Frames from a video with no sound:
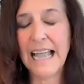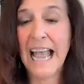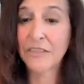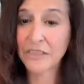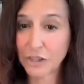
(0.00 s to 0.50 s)

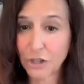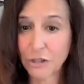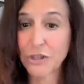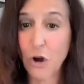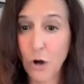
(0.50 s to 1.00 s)
at the
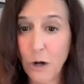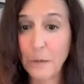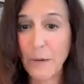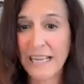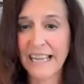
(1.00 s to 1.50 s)
church on
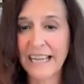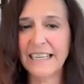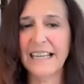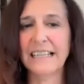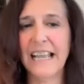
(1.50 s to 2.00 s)
the
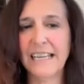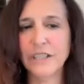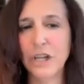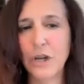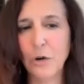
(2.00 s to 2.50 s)
weekend and getting
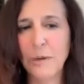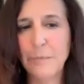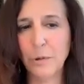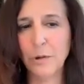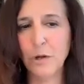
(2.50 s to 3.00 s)
to know
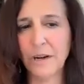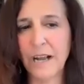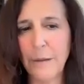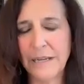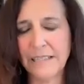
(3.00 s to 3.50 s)
people who are
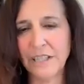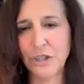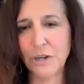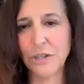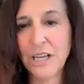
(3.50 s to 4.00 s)
coming to
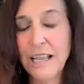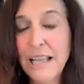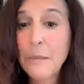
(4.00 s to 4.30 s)
church,